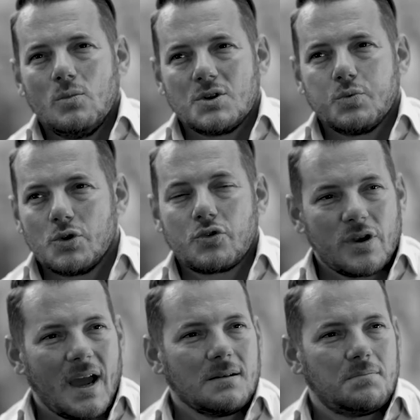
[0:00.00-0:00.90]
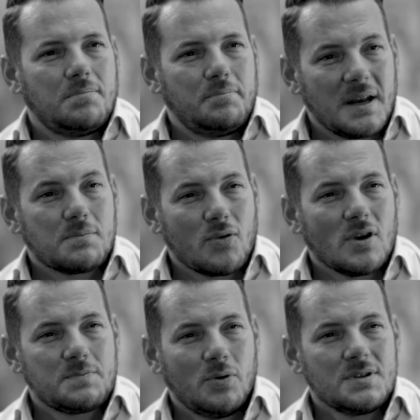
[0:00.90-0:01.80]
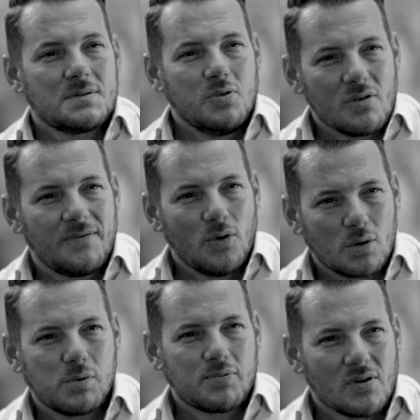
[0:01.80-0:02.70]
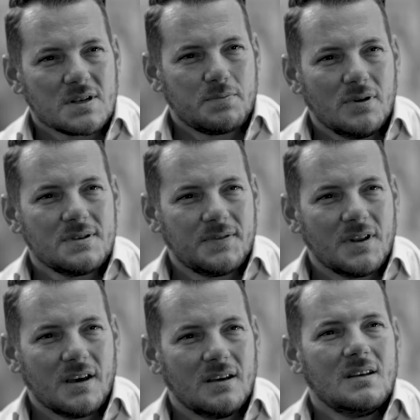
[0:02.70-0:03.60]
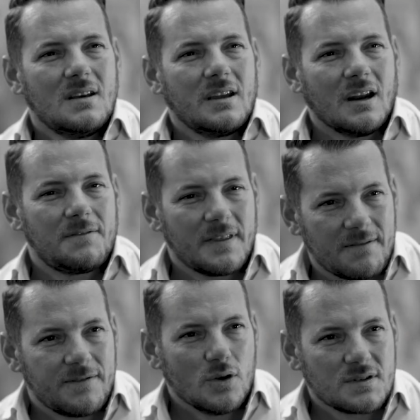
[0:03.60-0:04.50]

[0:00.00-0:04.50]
which would create better price points, more affordable price points for the, you know, for that